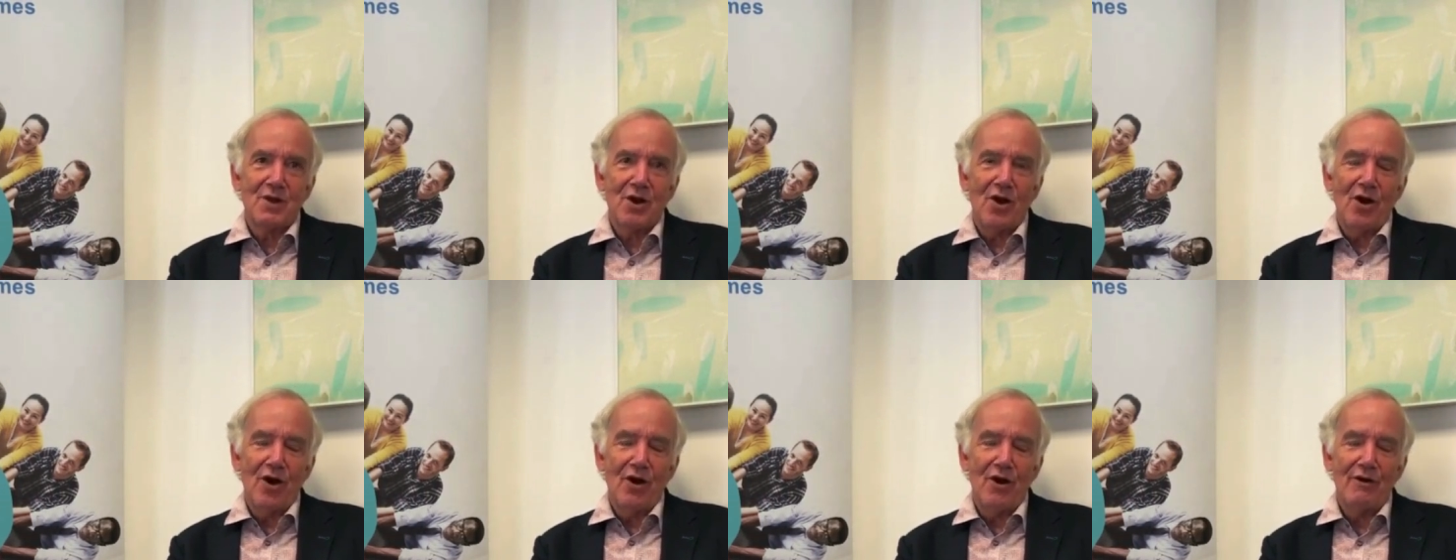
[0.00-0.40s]

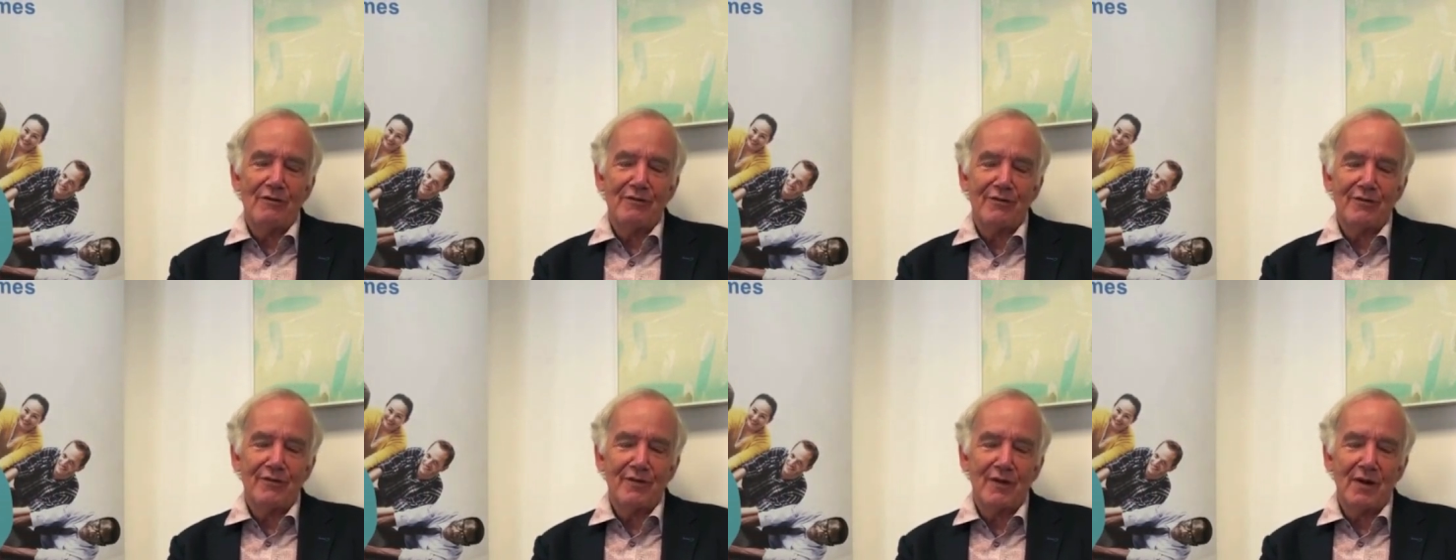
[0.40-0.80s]

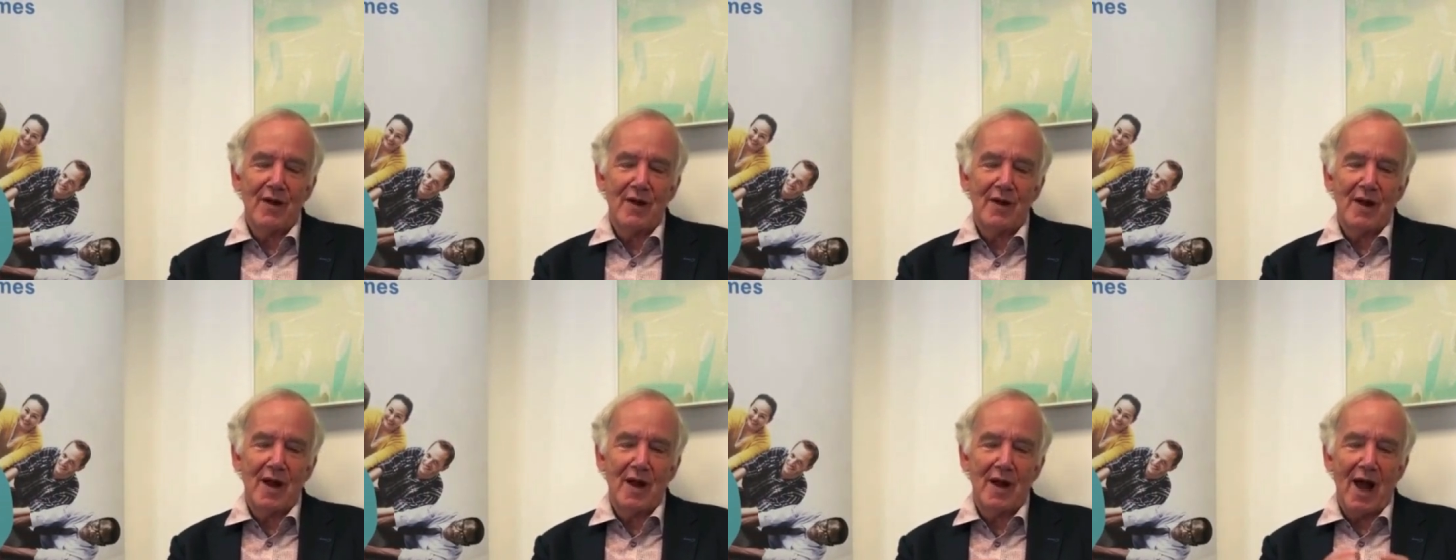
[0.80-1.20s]
of
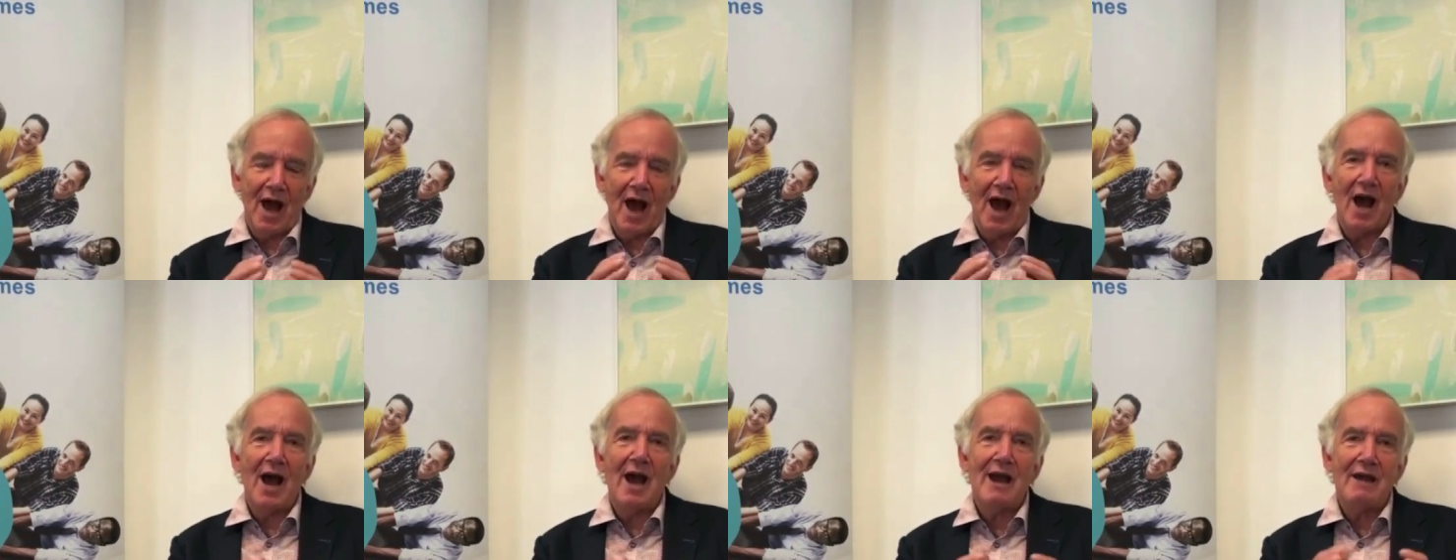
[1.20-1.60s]

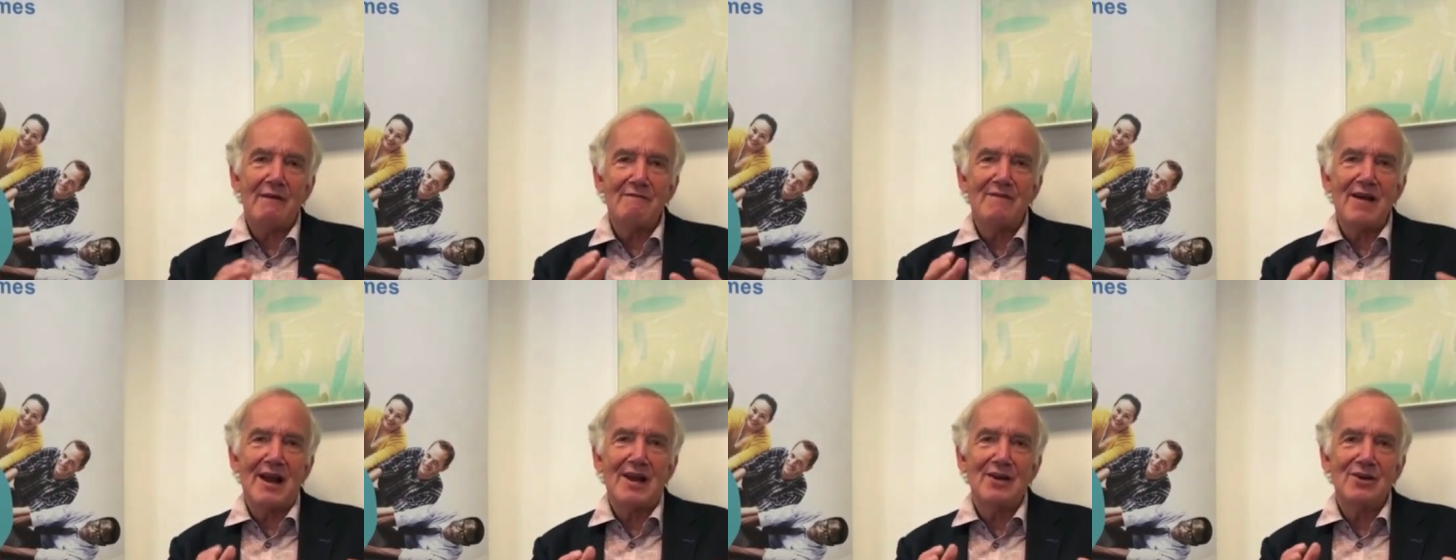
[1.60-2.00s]
high
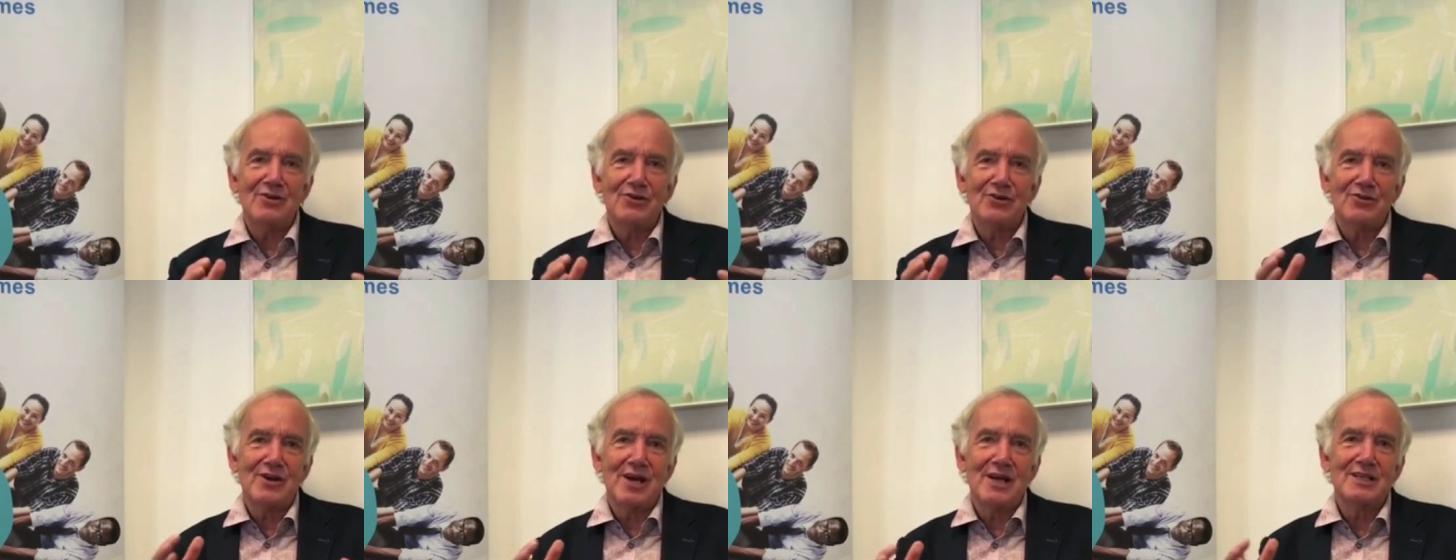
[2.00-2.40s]
value
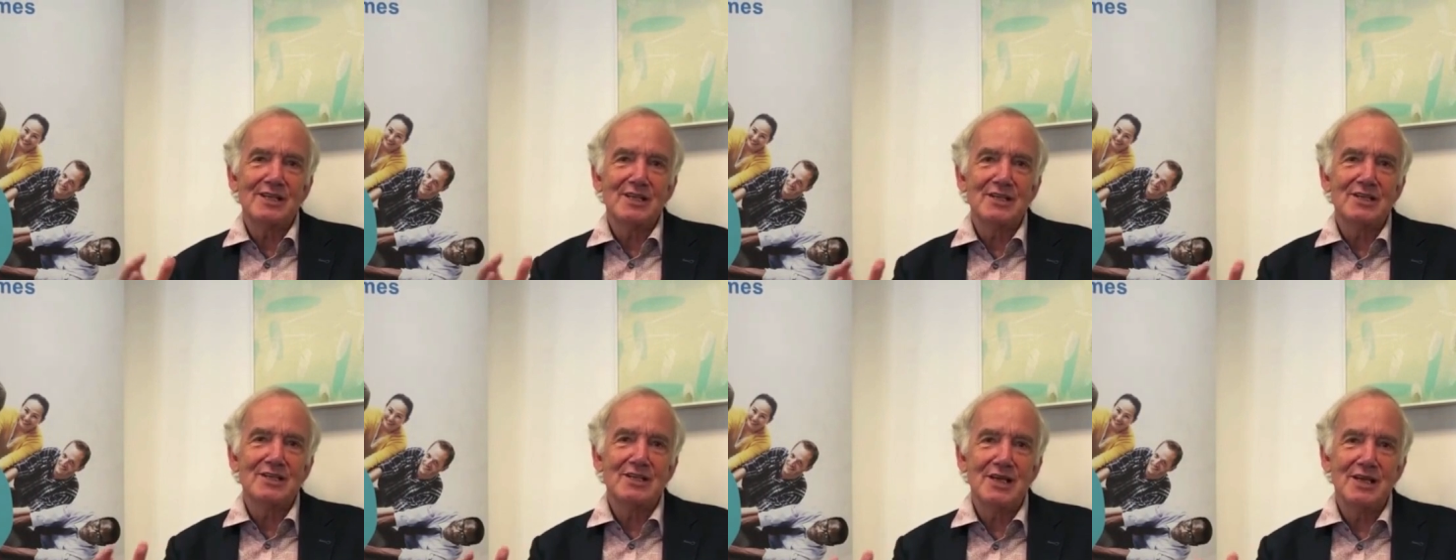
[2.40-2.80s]

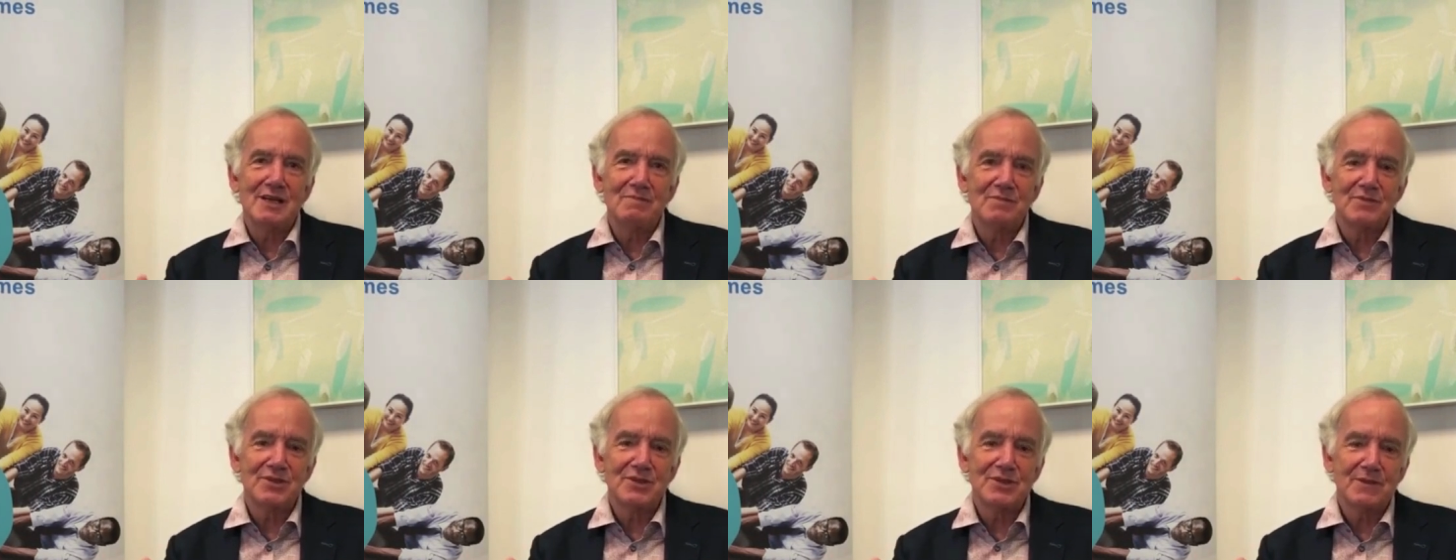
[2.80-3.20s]
creating
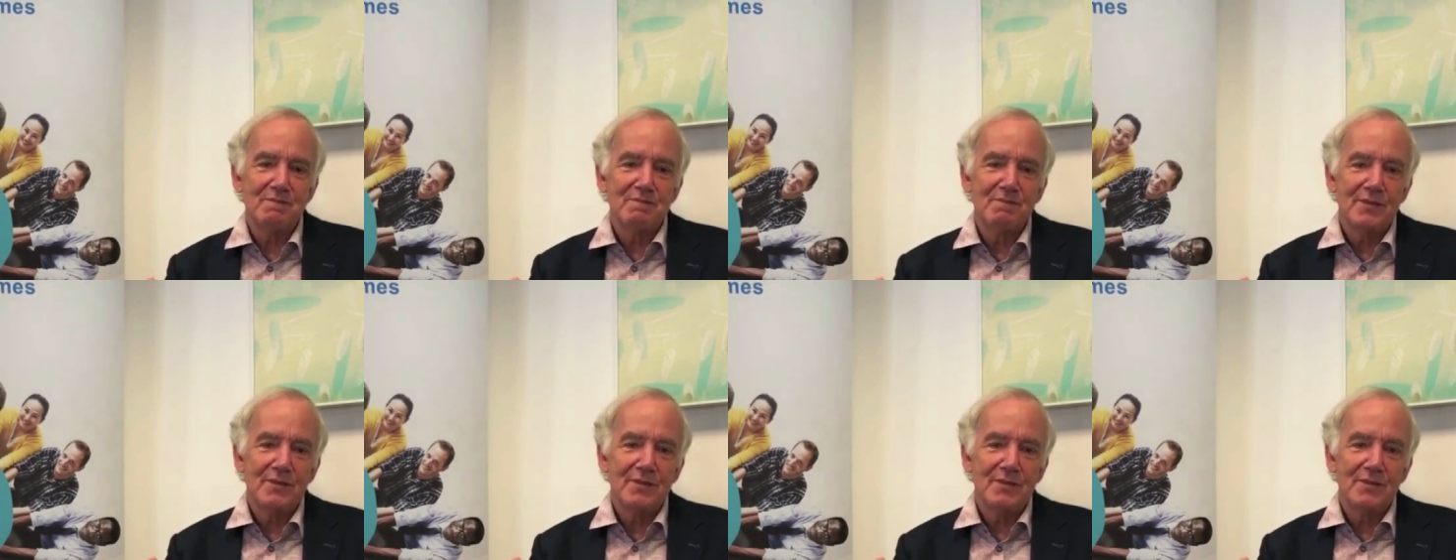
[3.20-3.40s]
teams,